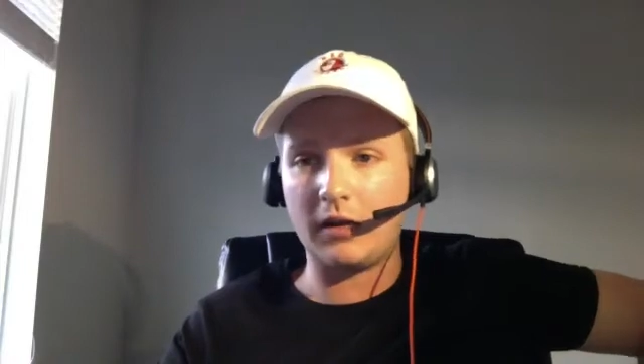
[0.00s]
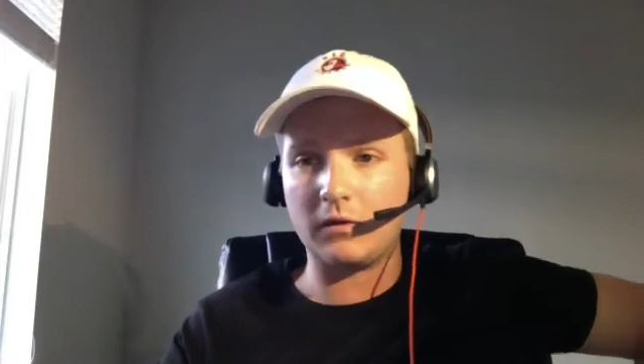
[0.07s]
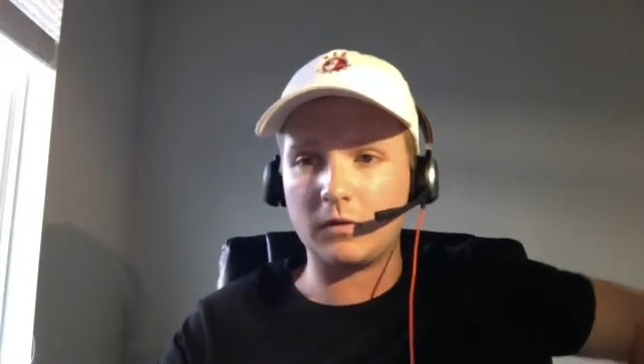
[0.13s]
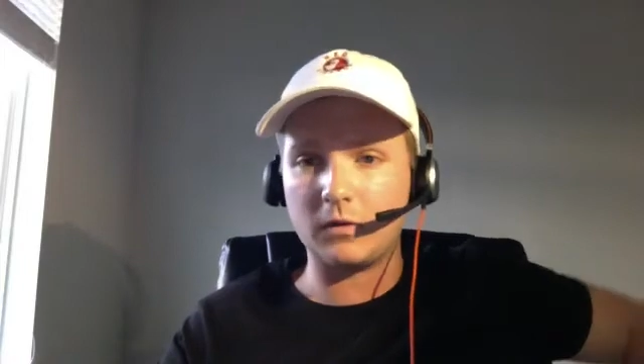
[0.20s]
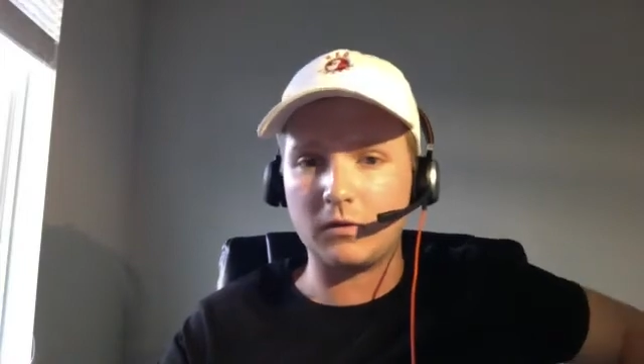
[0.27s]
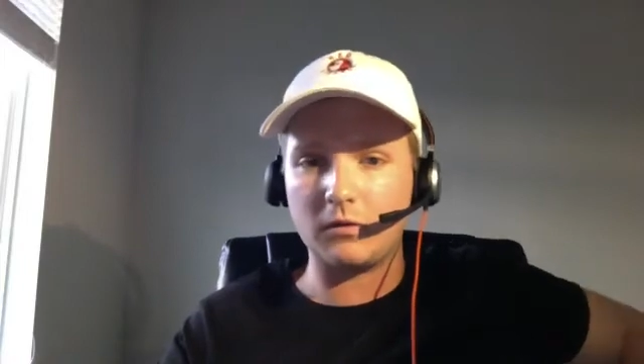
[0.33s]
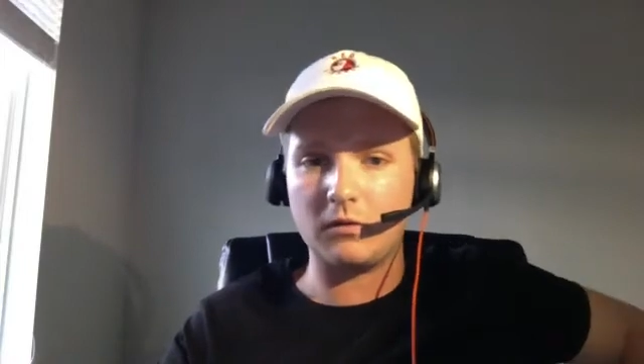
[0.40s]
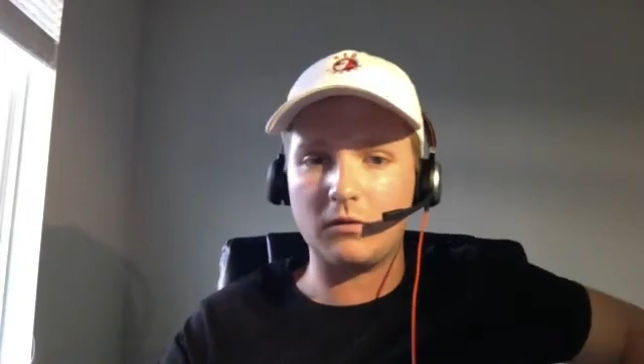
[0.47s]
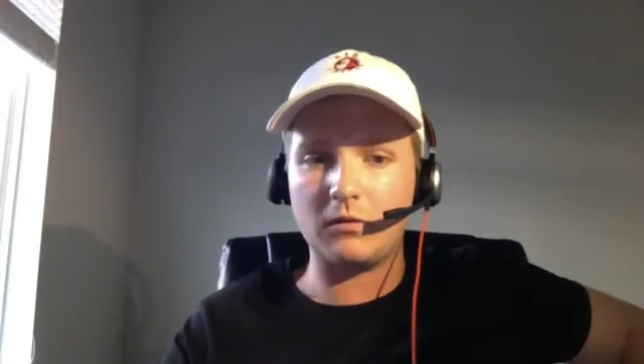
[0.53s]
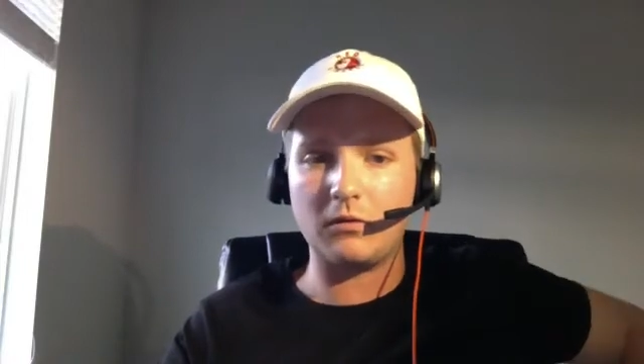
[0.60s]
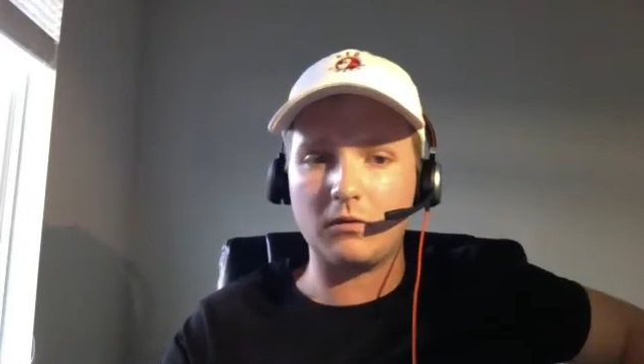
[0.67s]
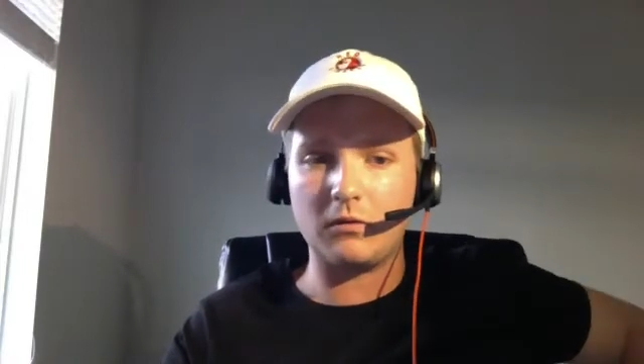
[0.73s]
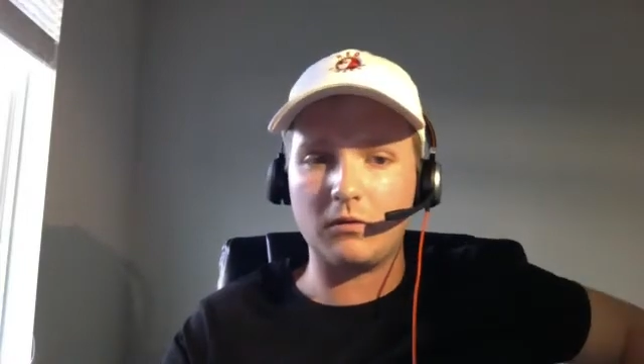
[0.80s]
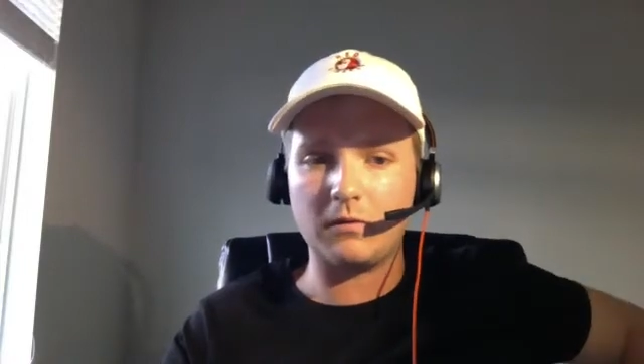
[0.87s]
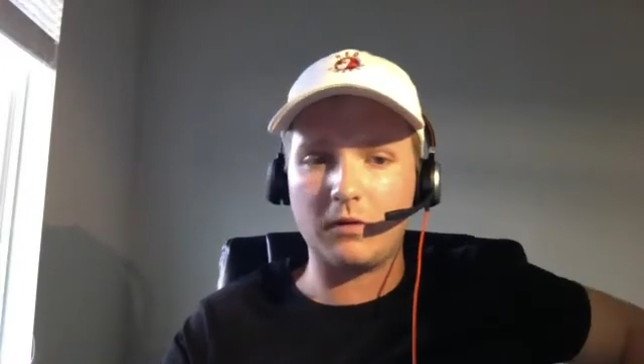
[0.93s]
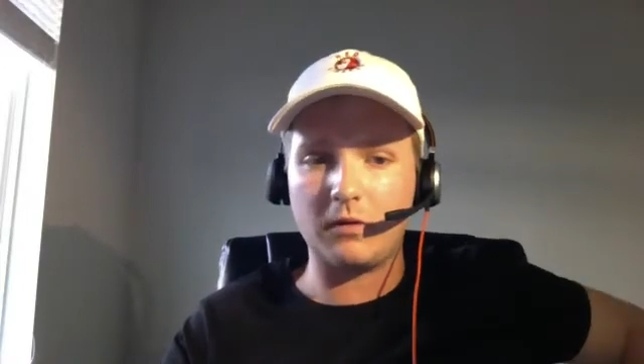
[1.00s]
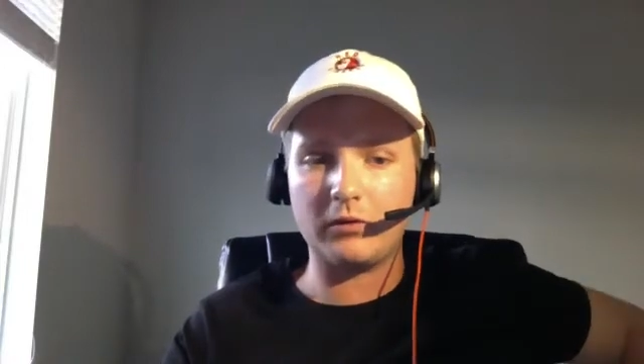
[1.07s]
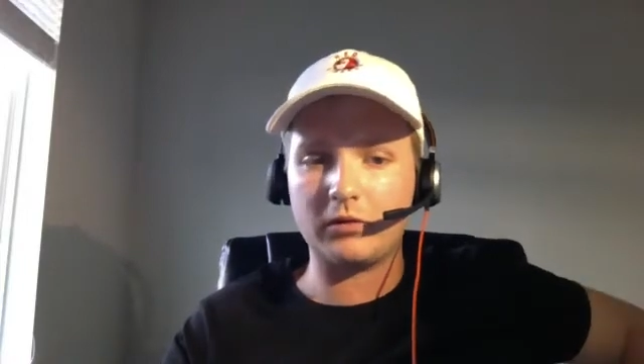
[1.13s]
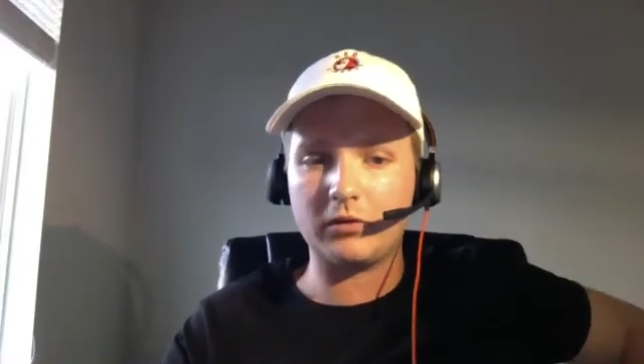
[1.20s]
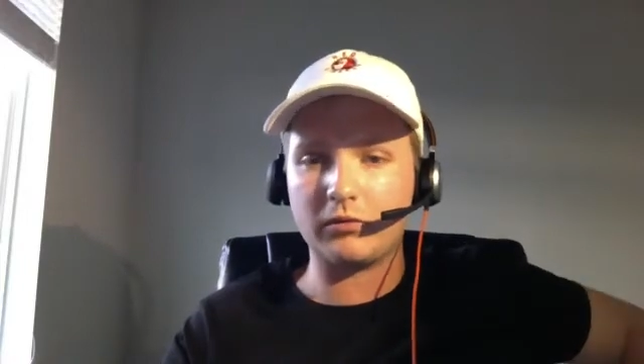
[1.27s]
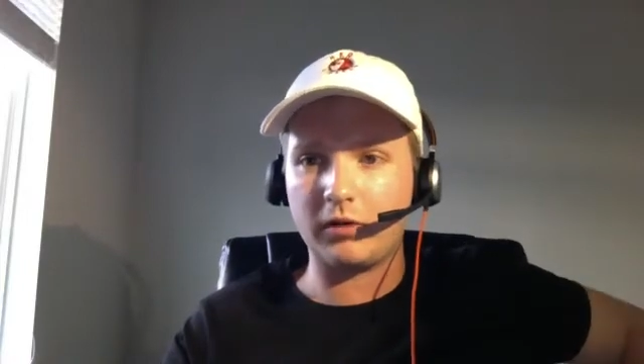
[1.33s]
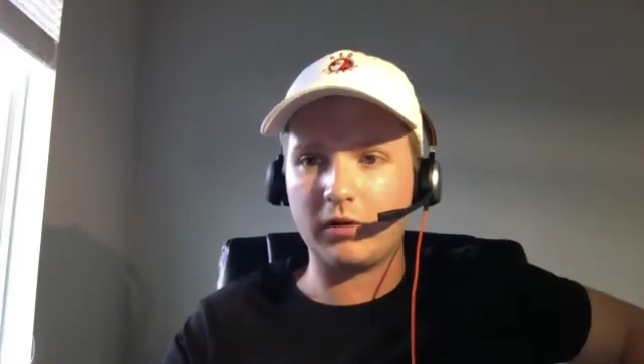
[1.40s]
to
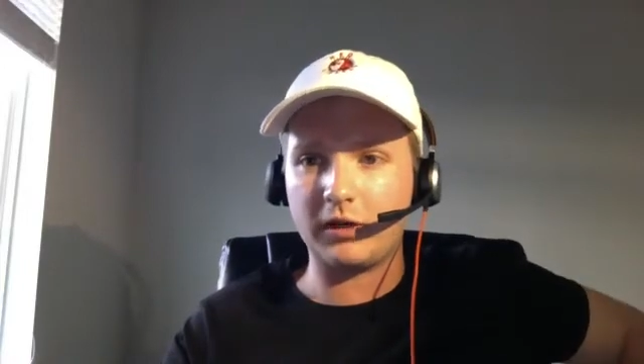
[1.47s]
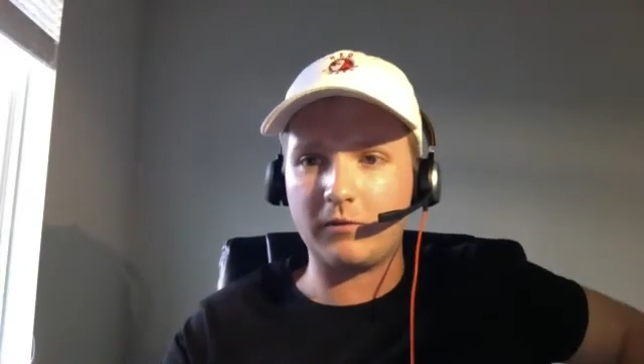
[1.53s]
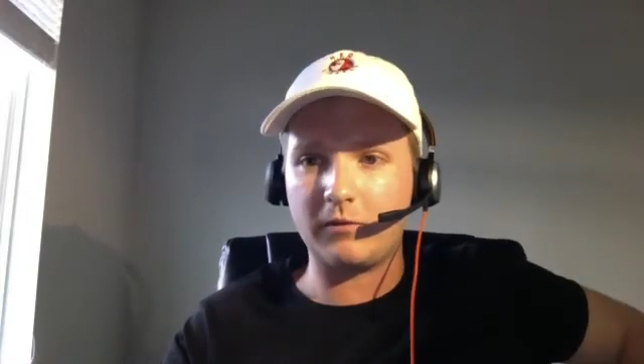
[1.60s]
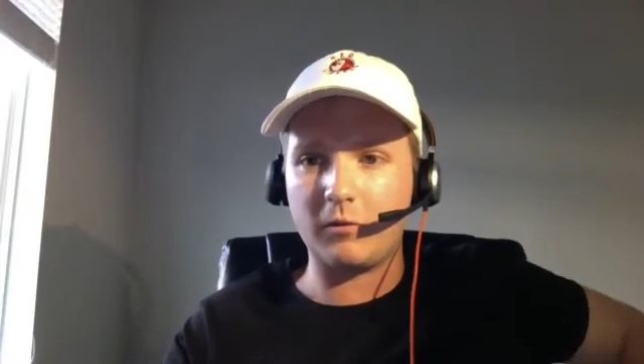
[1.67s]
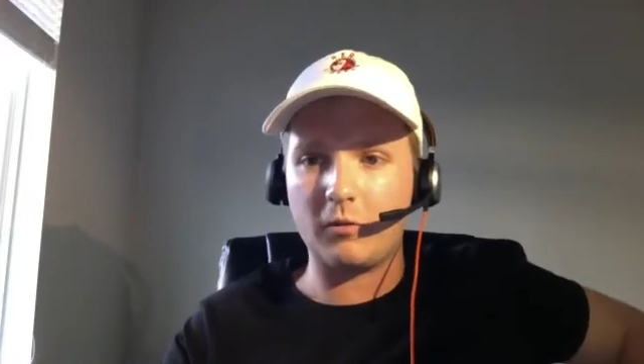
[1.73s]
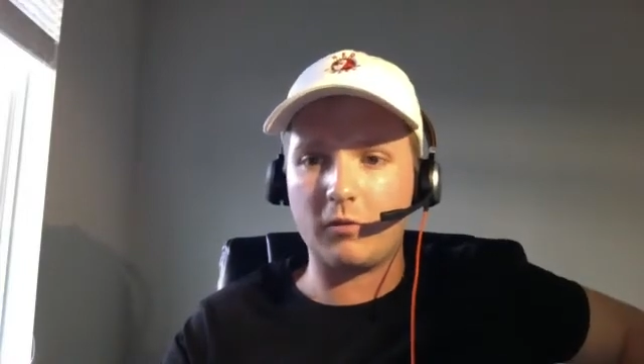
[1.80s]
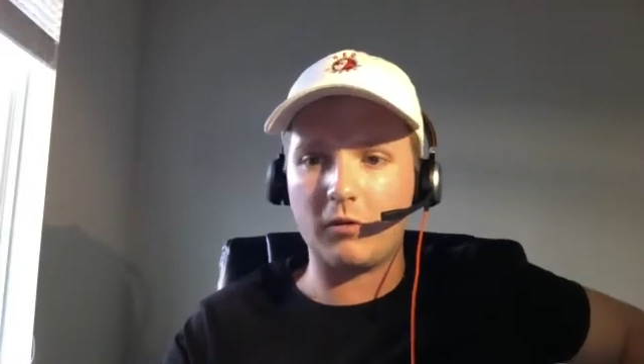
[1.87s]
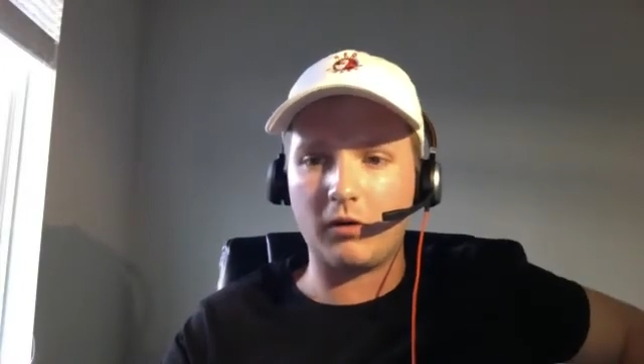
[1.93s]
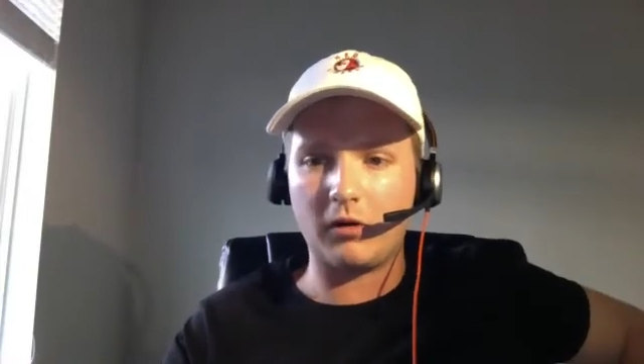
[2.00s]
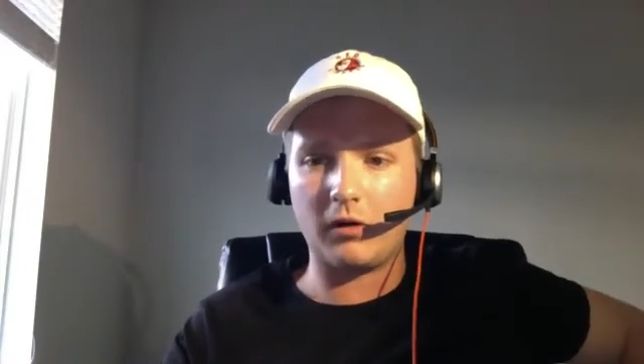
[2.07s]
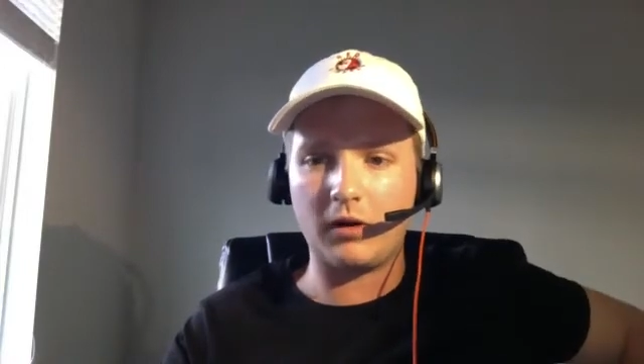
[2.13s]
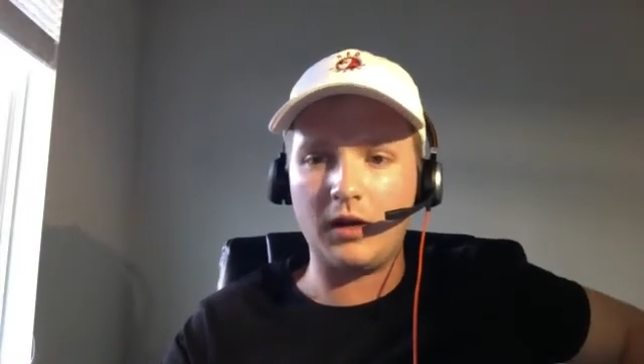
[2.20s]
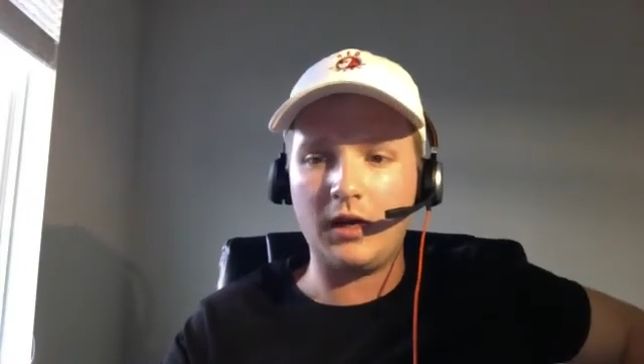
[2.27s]
folks running for